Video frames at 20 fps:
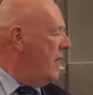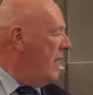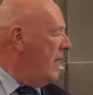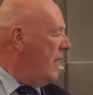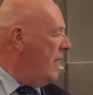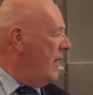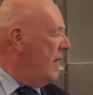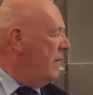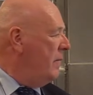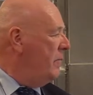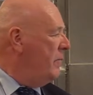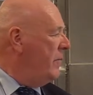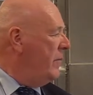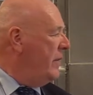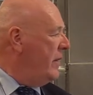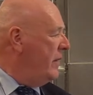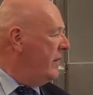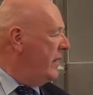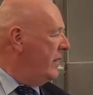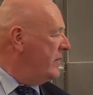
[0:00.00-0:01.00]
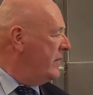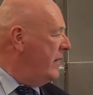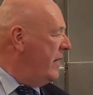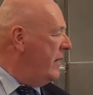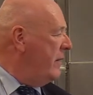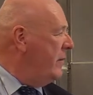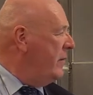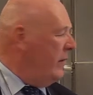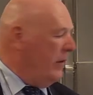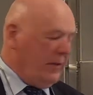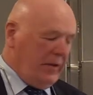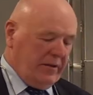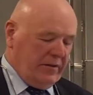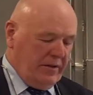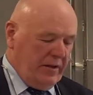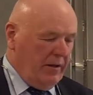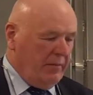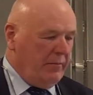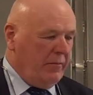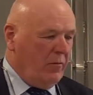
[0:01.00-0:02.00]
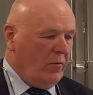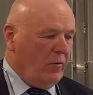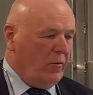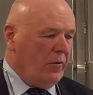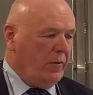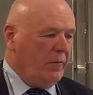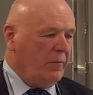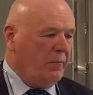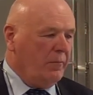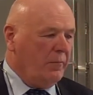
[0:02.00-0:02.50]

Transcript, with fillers: um, things that things that order